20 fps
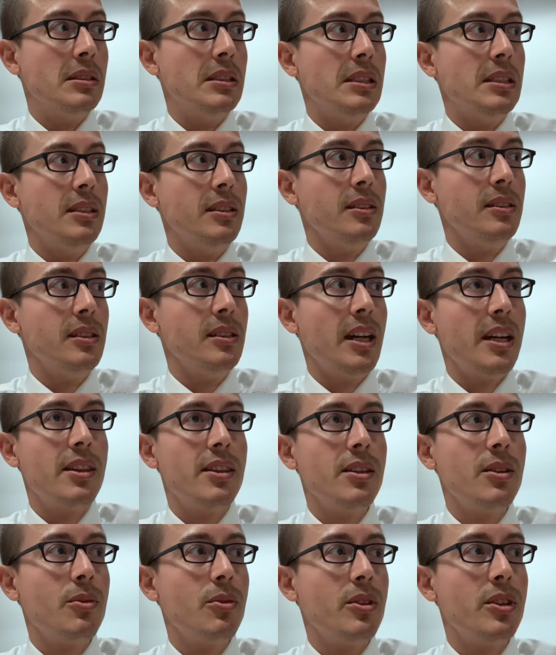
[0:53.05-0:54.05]
Uh, I
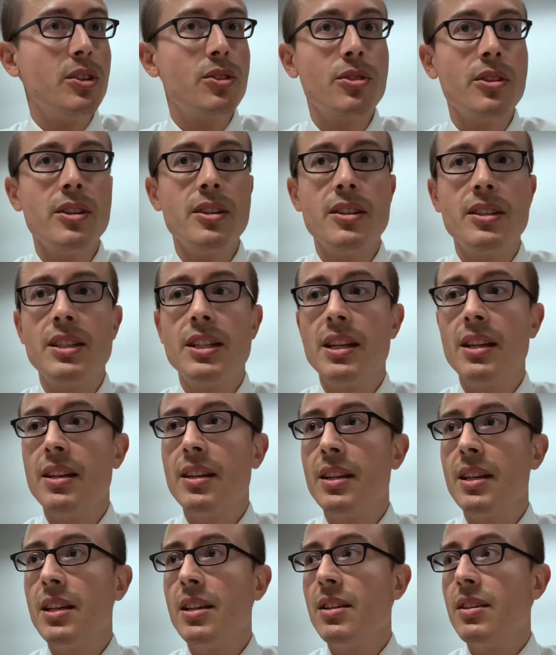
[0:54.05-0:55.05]
think what he's trying to
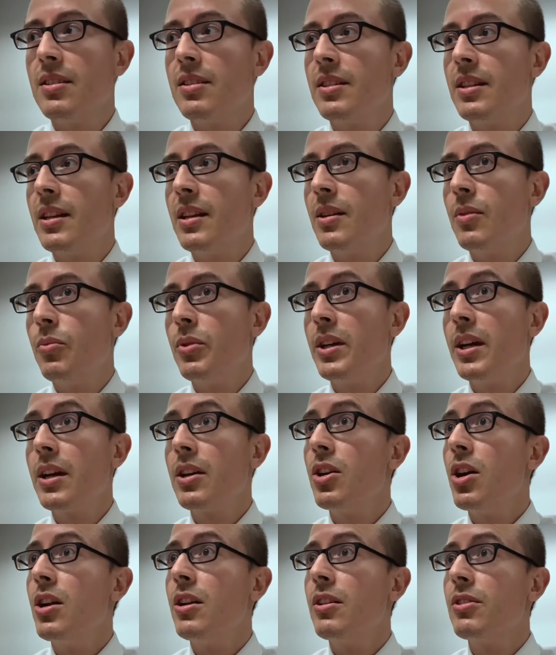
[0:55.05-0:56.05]
say is that we
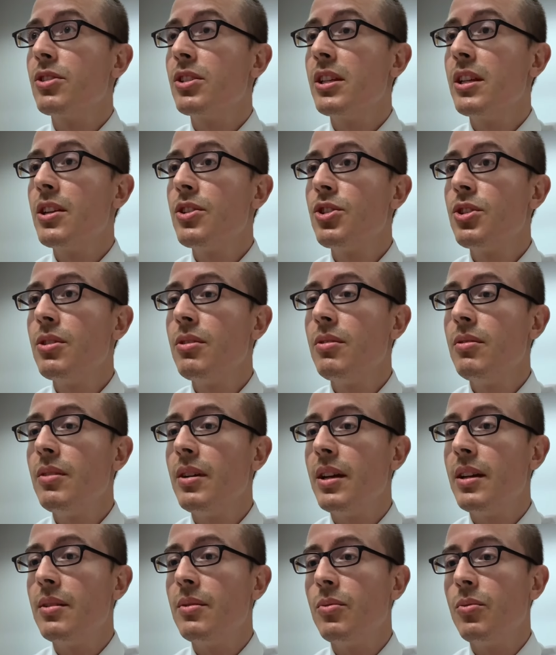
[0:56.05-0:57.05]
acknowledge the issue
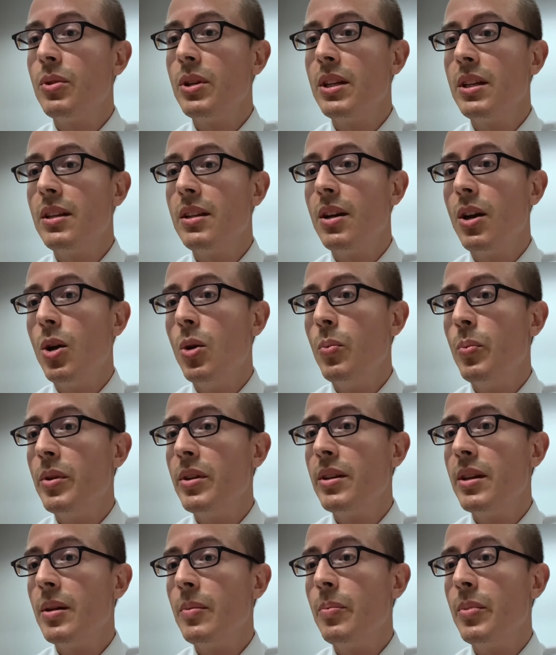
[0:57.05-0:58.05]
and we
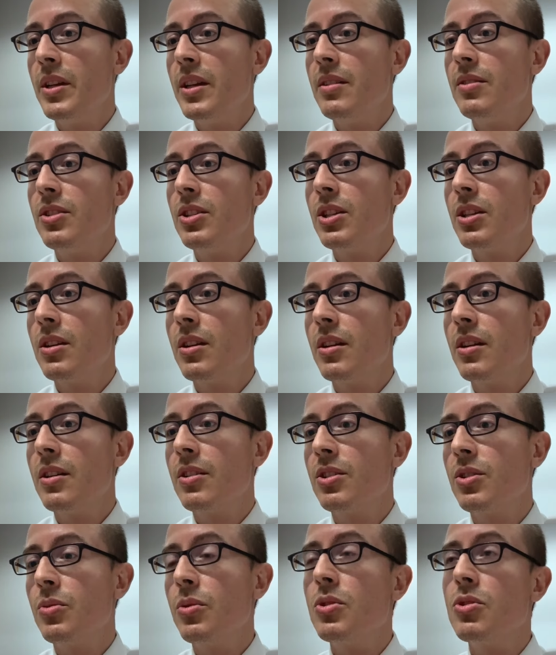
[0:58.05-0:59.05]
opened up an
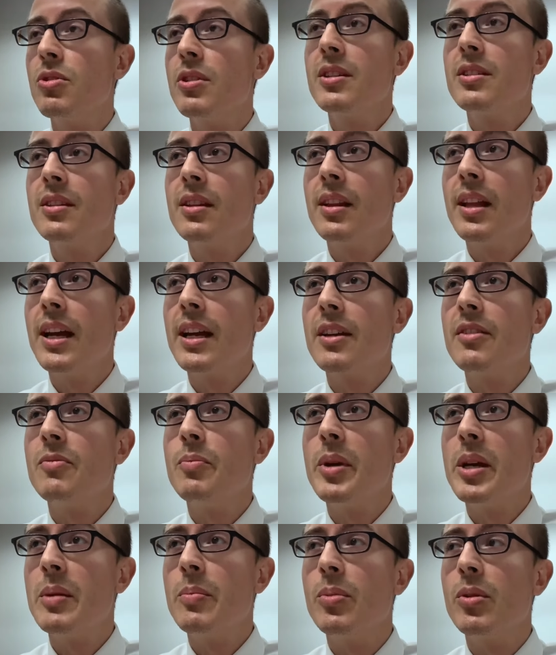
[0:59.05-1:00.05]
NCR to address the lack
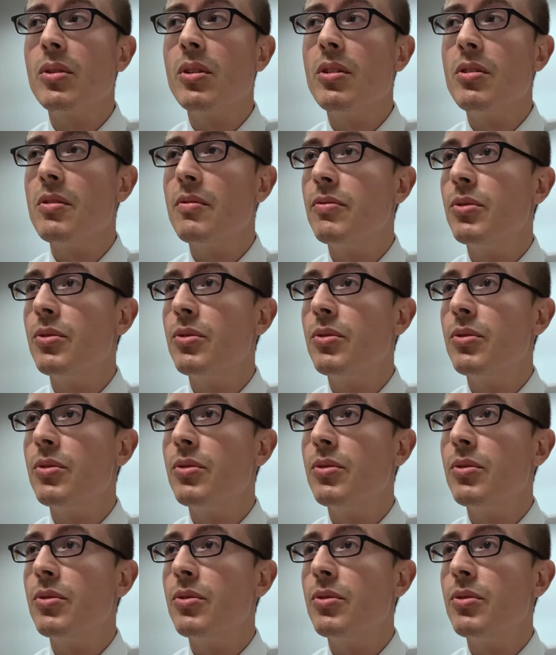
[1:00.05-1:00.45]
of paper on the